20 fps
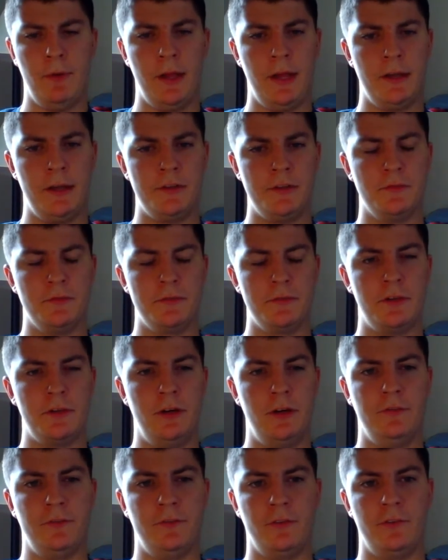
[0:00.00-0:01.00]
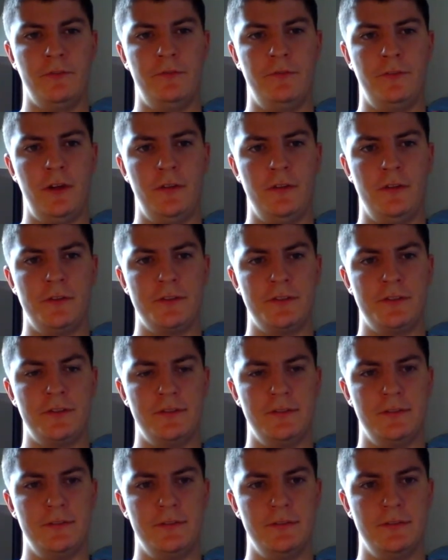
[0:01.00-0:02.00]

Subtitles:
Blodgett was called for a false